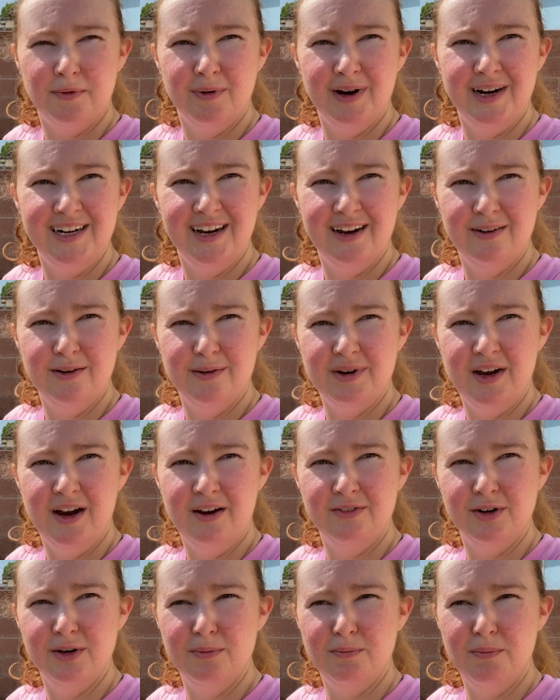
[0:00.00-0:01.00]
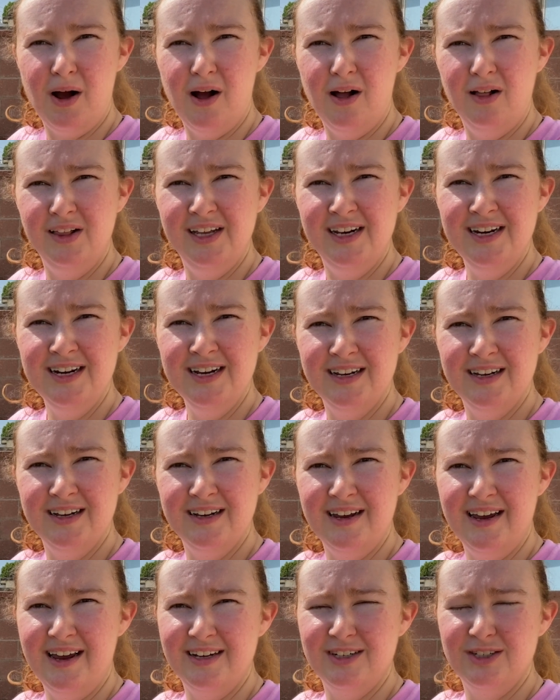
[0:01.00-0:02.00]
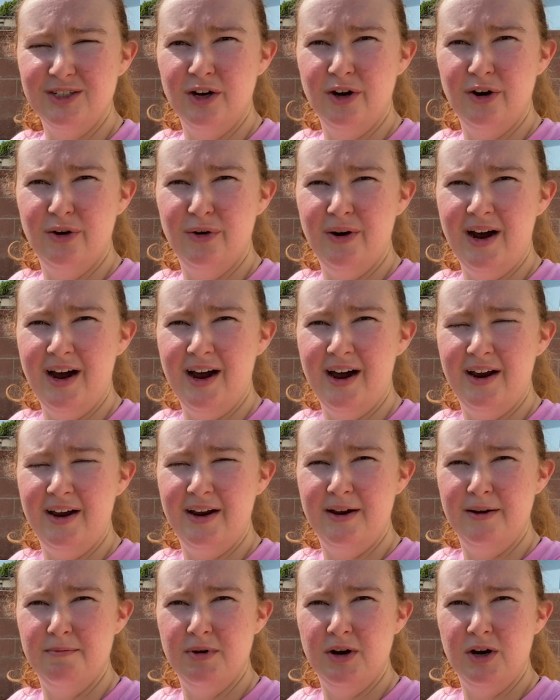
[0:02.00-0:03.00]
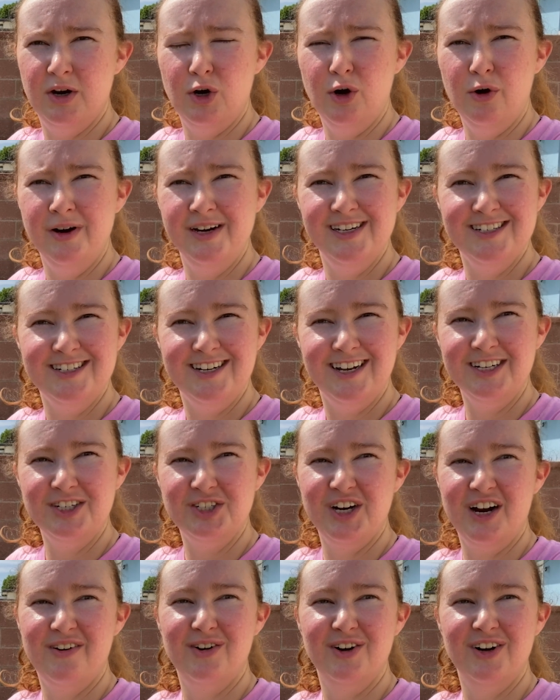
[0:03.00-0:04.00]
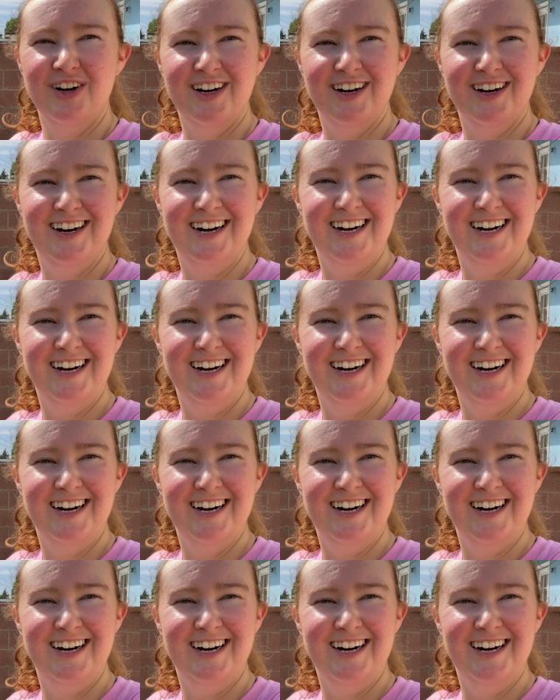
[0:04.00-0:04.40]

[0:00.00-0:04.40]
But right now I'm covered in pollen, so I'm going to take a shower.